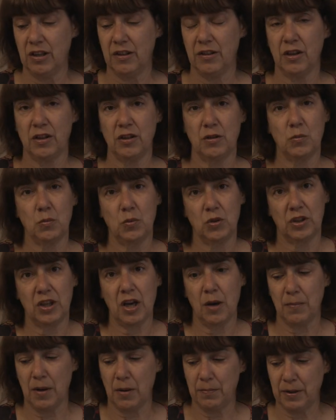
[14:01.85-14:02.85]
that would
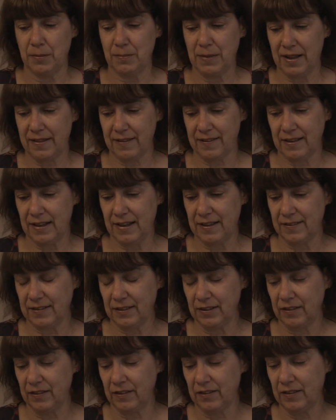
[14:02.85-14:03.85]
come up in maths
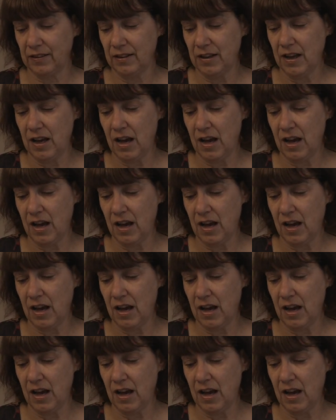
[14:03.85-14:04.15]
lessons.